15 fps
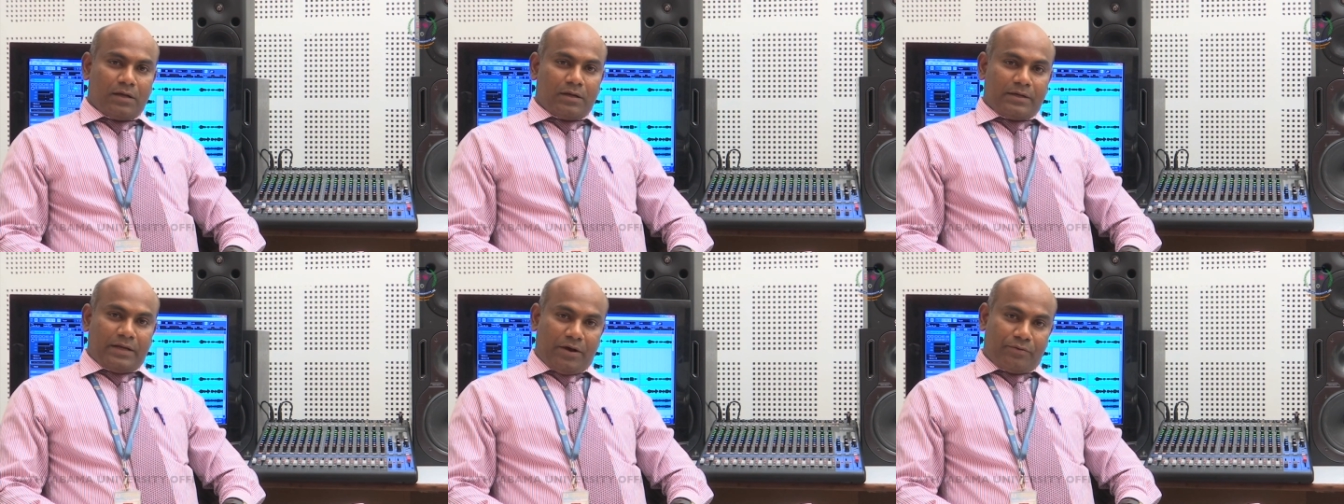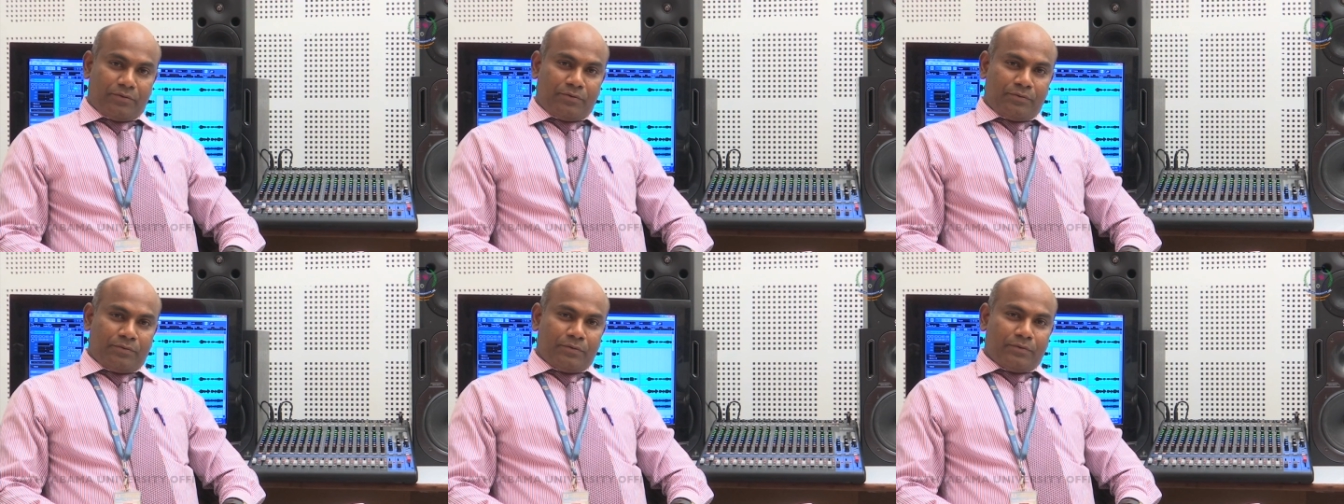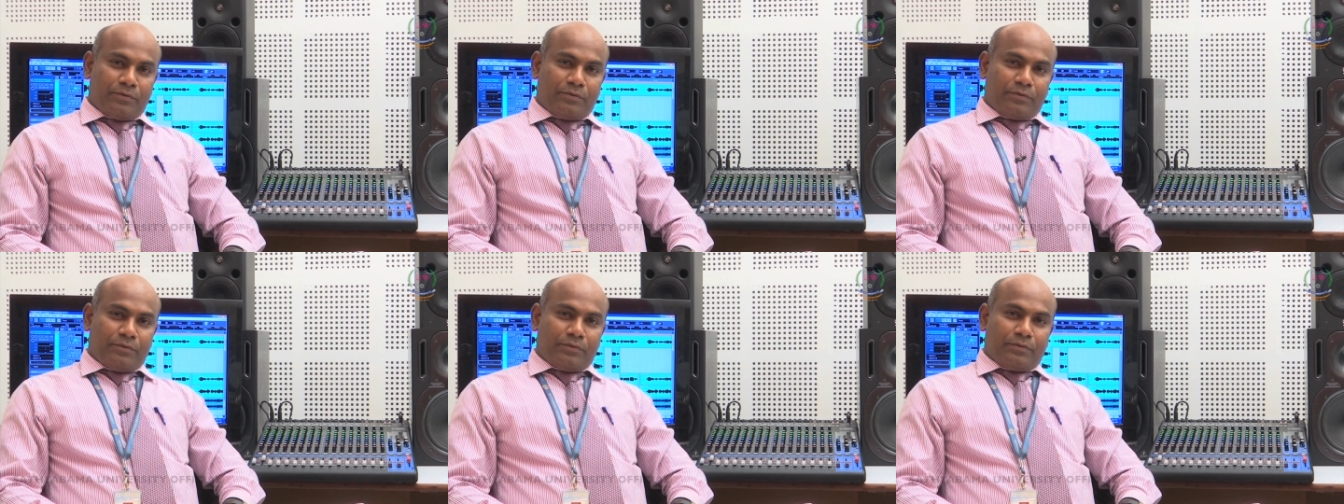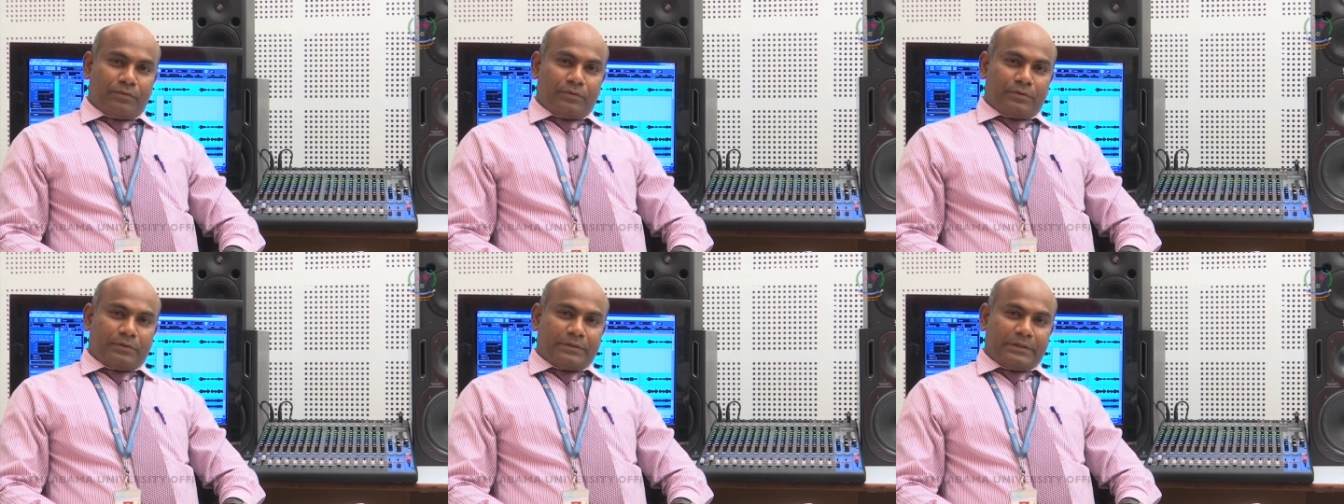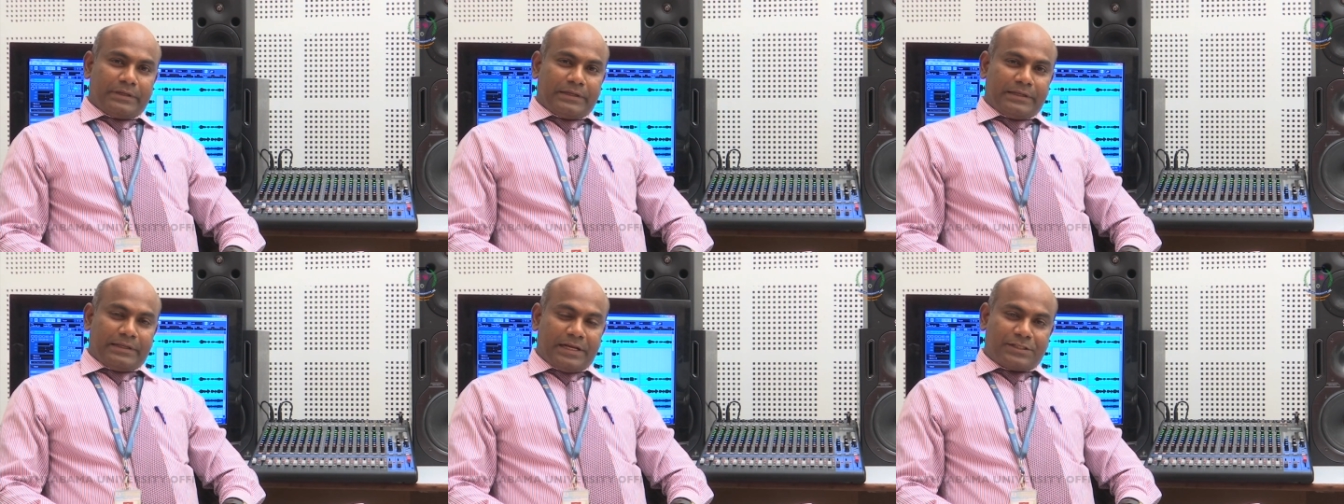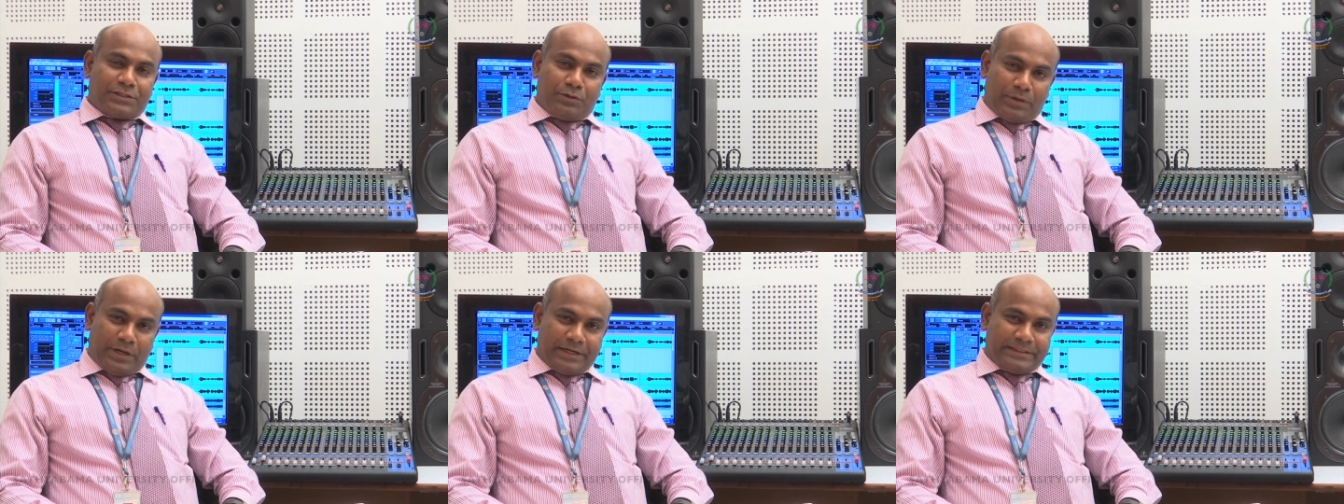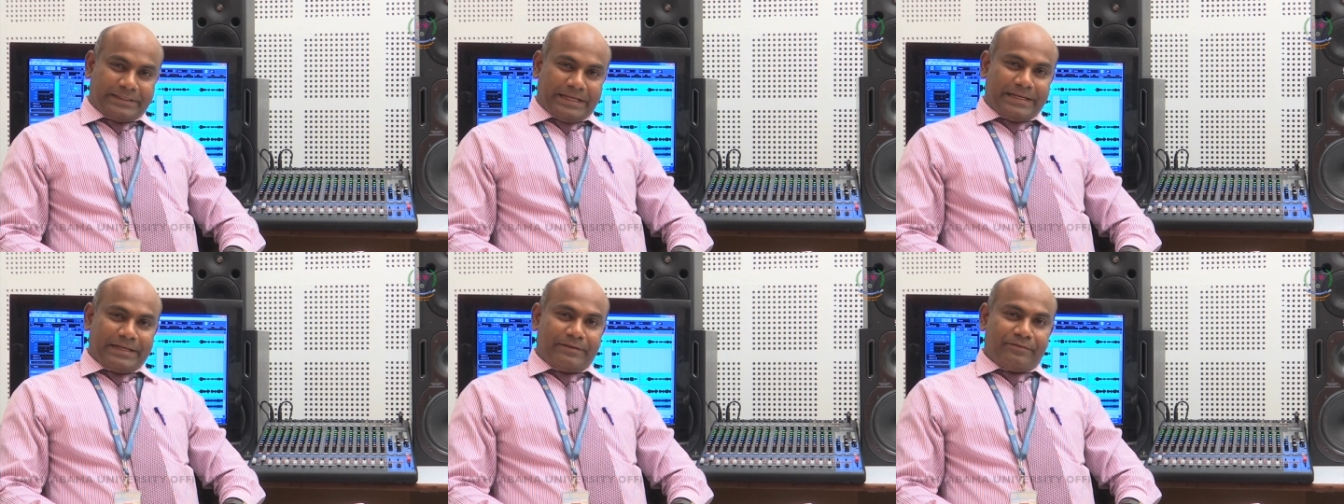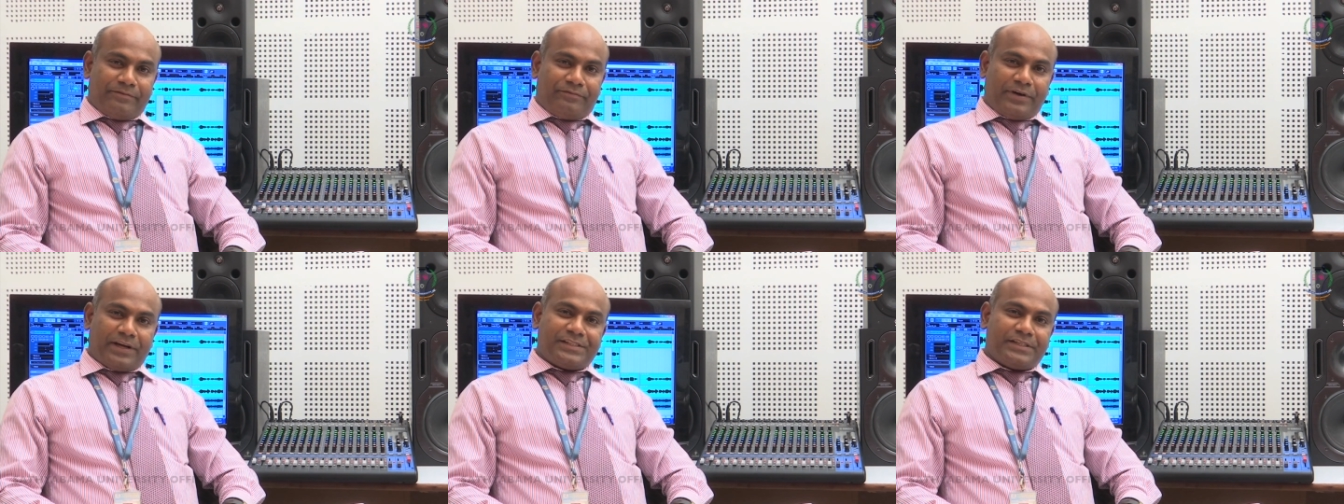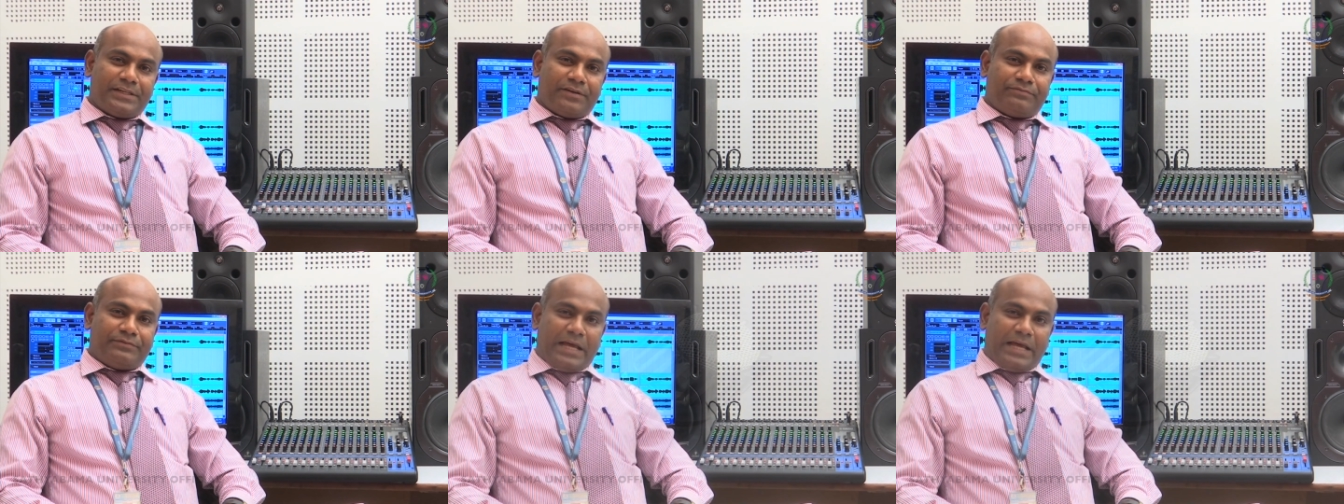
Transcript: Now, let us look at the function of